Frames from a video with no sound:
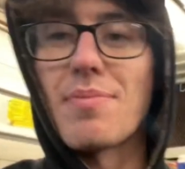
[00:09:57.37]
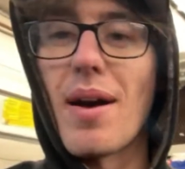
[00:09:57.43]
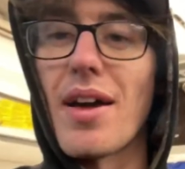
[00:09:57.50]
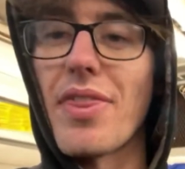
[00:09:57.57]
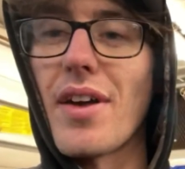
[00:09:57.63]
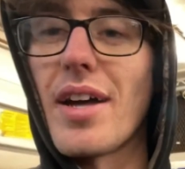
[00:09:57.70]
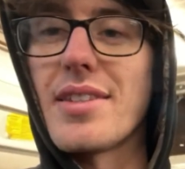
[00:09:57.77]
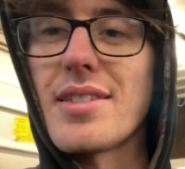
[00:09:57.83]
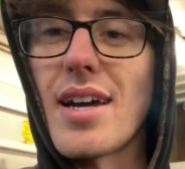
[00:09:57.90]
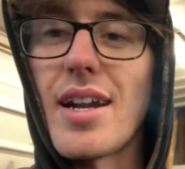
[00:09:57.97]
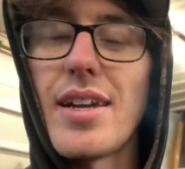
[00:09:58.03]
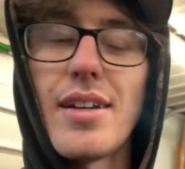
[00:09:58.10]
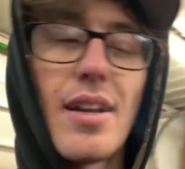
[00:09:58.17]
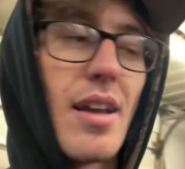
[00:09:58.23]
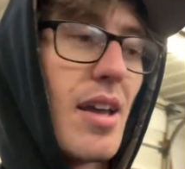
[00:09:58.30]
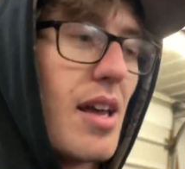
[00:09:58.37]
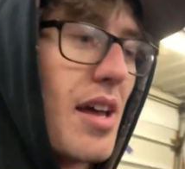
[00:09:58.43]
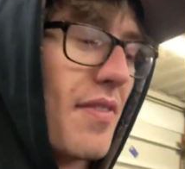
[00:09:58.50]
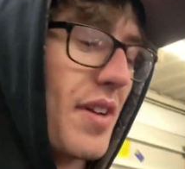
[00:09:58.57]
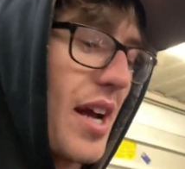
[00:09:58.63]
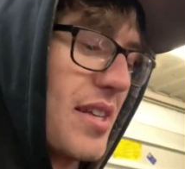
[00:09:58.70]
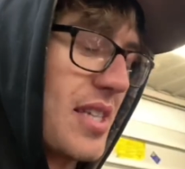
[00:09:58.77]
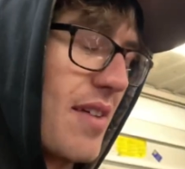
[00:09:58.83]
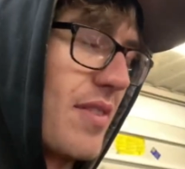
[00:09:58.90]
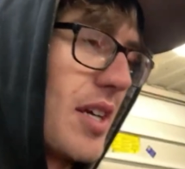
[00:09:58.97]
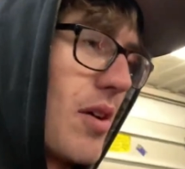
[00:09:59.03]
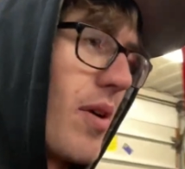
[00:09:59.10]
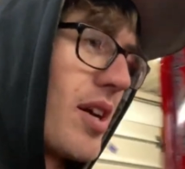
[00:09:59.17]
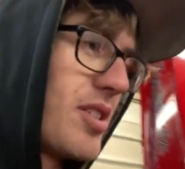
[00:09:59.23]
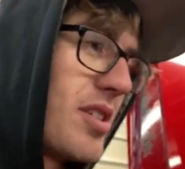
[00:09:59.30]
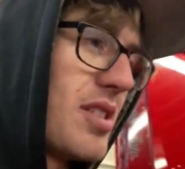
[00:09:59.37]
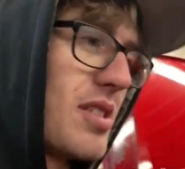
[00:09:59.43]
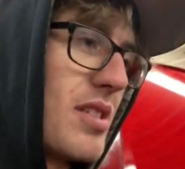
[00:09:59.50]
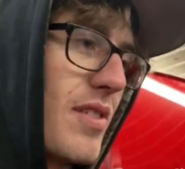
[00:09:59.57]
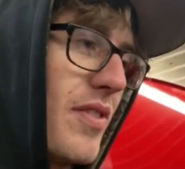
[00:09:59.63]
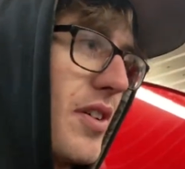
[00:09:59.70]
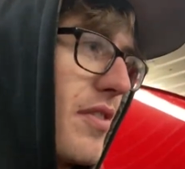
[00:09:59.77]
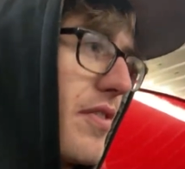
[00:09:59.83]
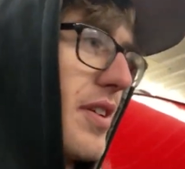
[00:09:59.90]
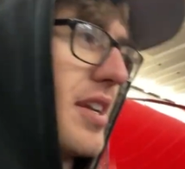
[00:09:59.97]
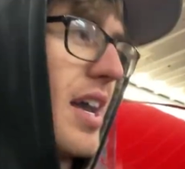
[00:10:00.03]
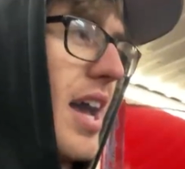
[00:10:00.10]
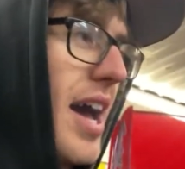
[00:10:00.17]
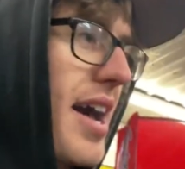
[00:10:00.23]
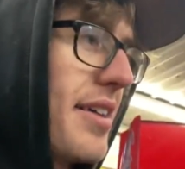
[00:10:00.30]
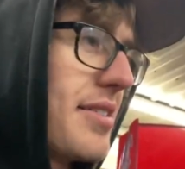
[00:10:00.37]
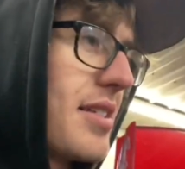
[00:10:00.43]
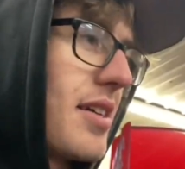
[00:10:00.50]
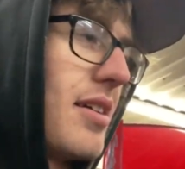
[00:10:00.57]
my thoughts on it. If you guys have any questions, feel free to ask.